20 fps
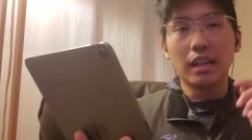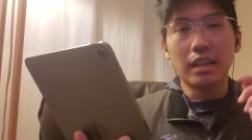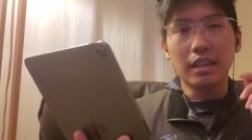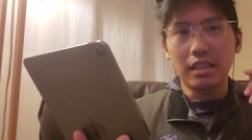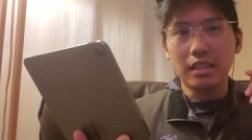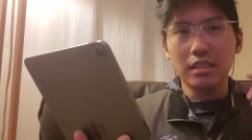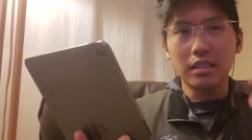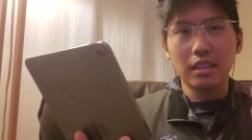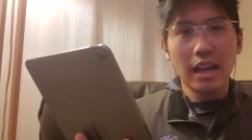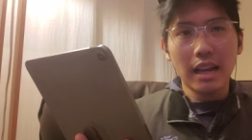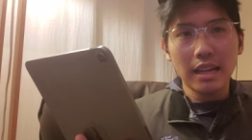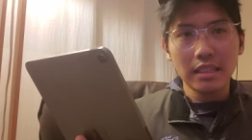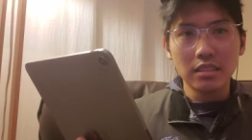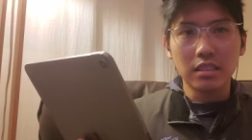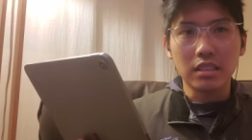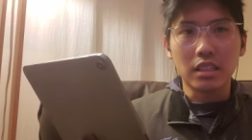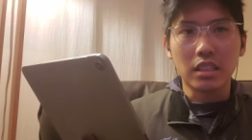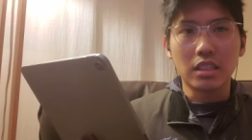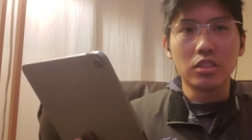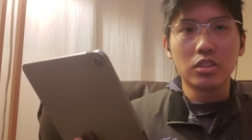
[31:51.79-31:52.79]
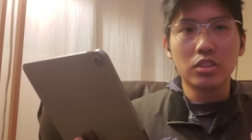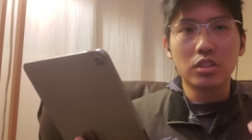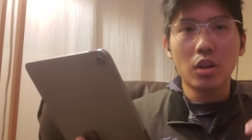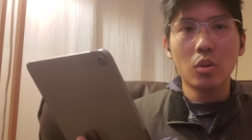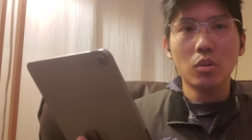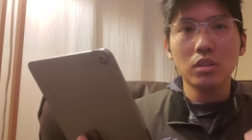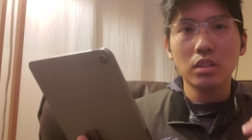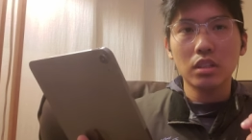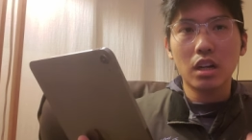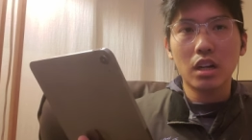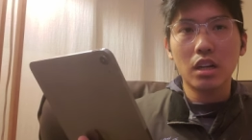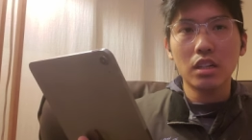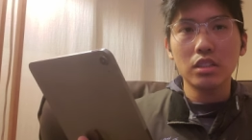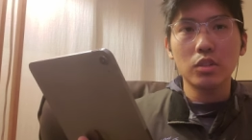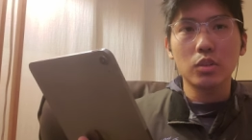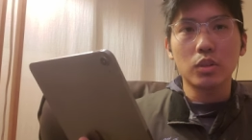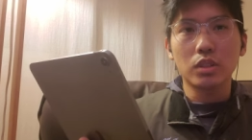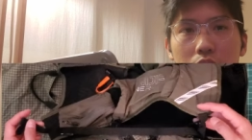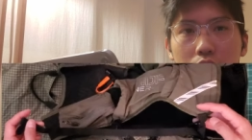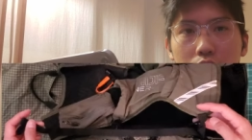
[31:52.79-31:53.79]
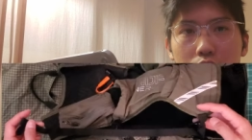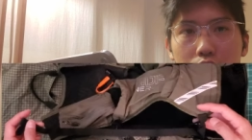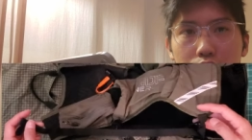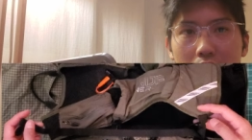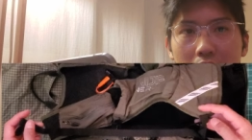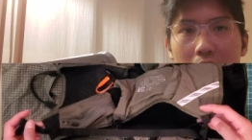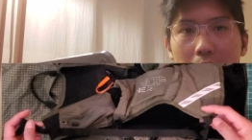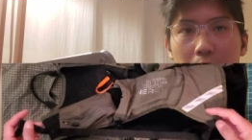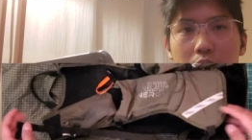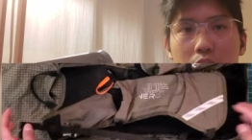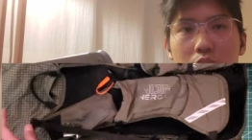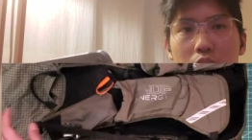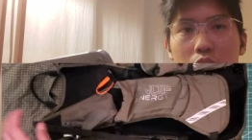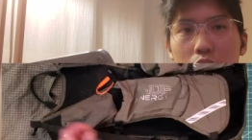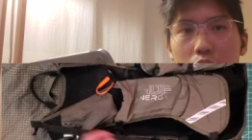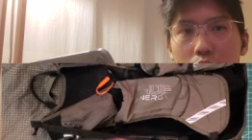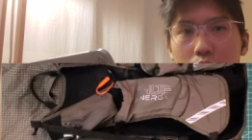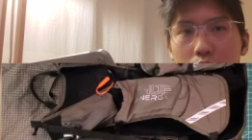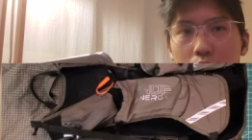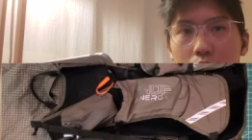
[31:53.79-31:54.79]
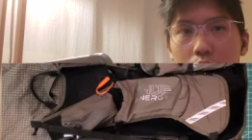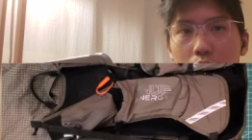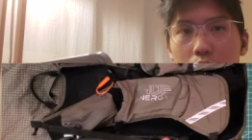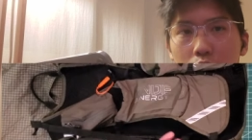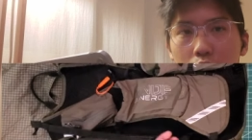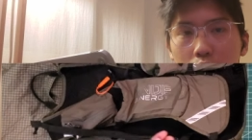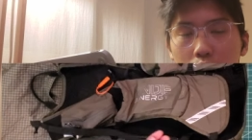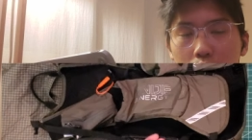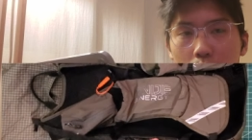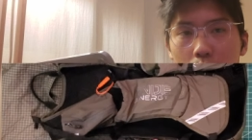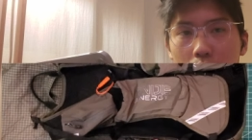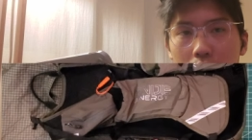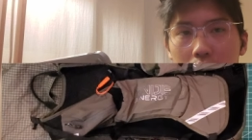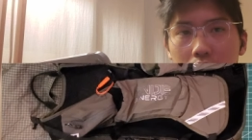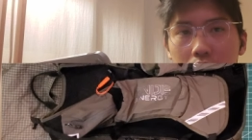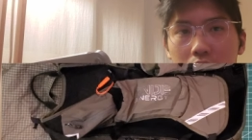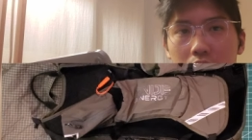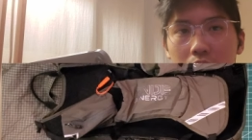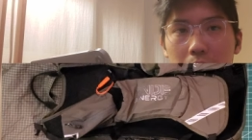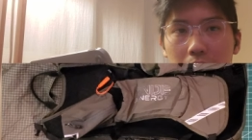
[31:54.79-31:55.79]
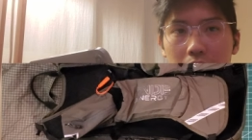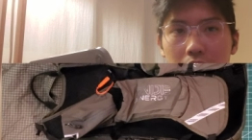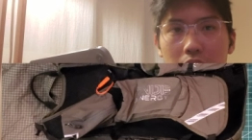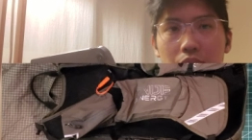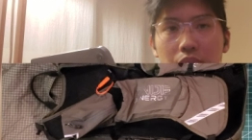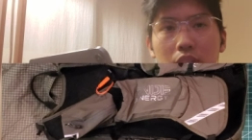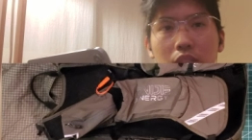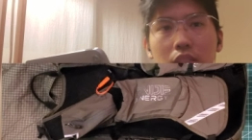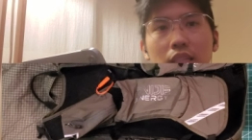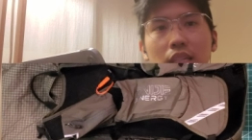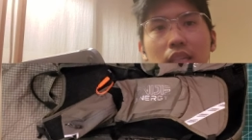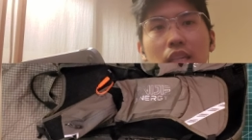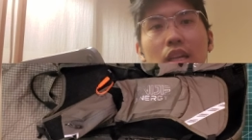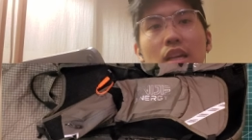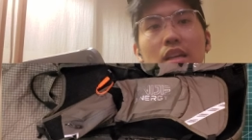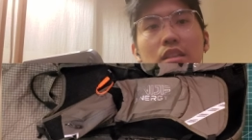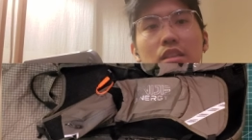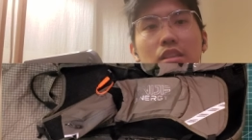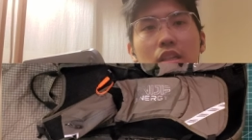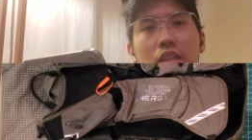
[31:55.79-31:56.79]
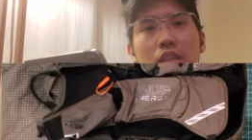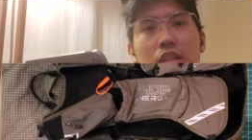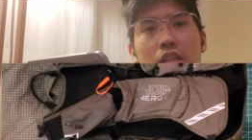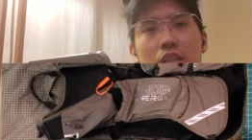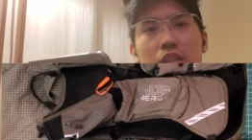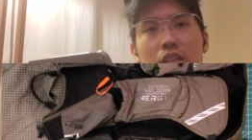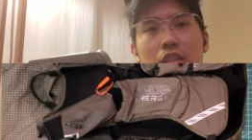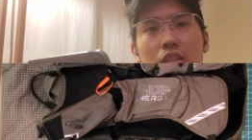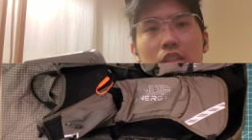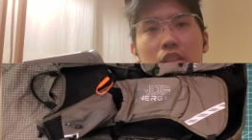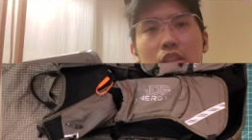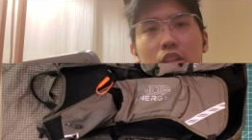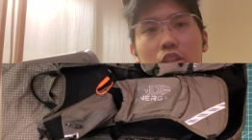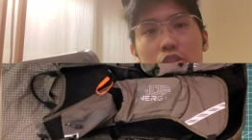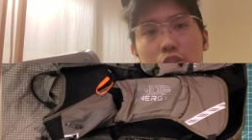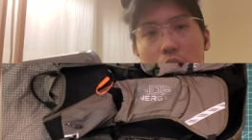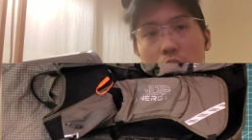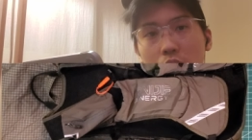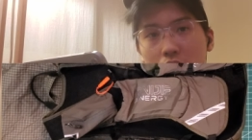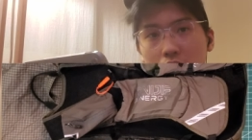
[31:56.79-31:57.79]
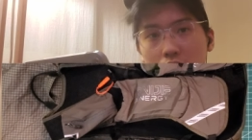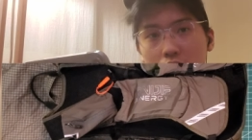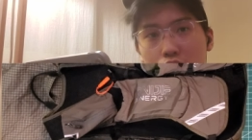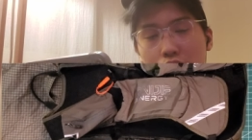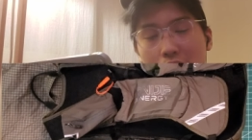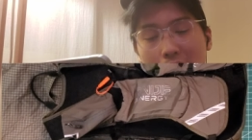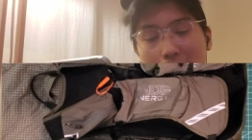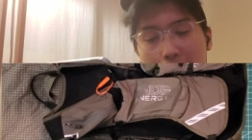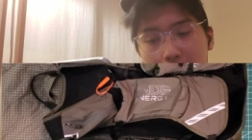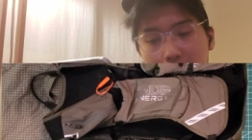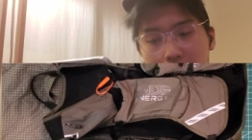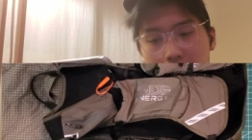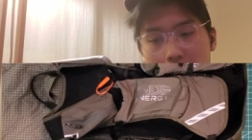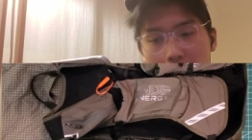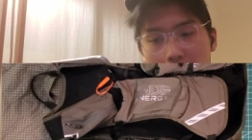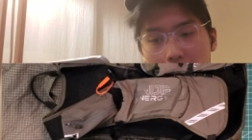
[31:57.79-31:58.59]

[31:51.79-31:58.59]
And lastly, don't cut your straps too short, specifically the shoulder straps.